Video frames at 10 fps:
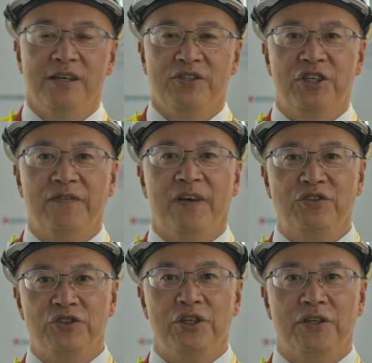Chief
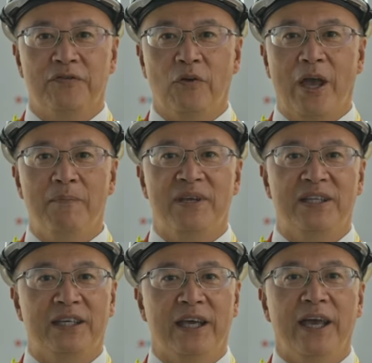Engineer for M B
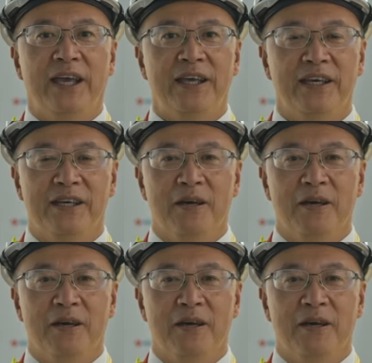T A.